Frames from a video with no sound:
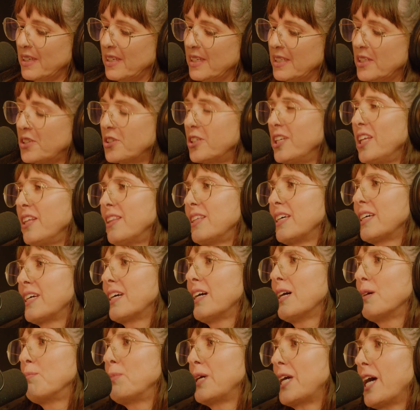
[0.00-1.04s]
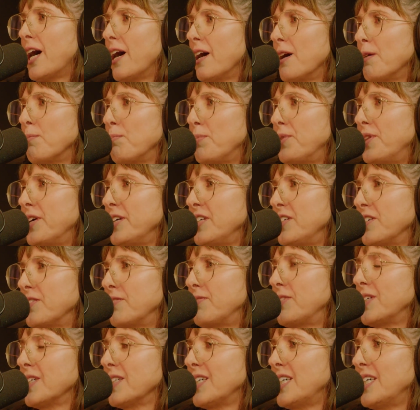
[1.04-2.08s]
Is there anything coming up that you're
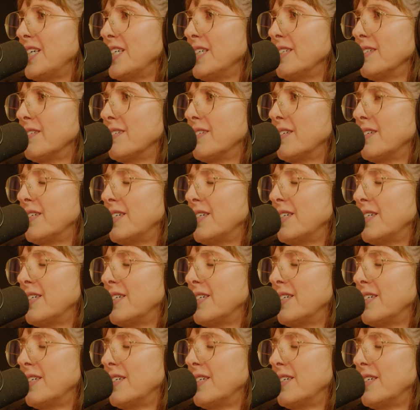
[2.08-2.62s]
really